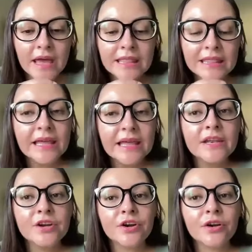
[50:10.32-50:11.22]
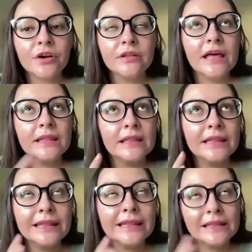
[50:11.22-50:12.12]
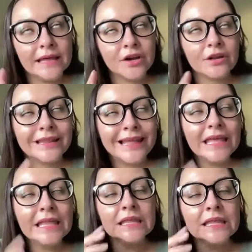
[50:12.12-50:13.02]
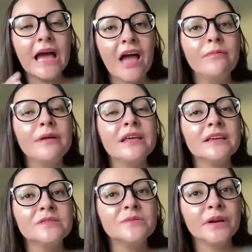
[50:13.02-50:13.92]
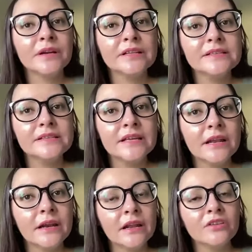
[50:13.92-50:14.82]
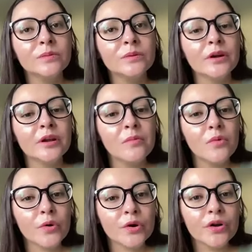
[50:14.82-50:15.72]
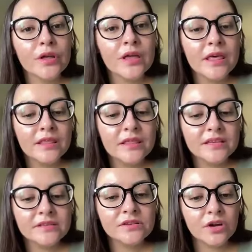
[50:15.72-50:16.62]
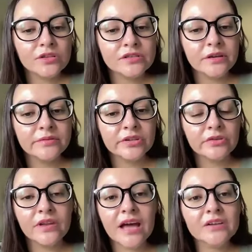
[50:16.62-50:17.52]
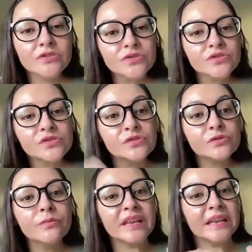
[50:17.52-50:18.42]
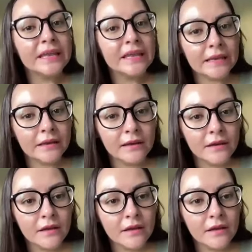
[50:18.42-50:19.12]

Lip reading: And later, not later, lately, I've been experiencing and exploring more this concept of not just zooming in,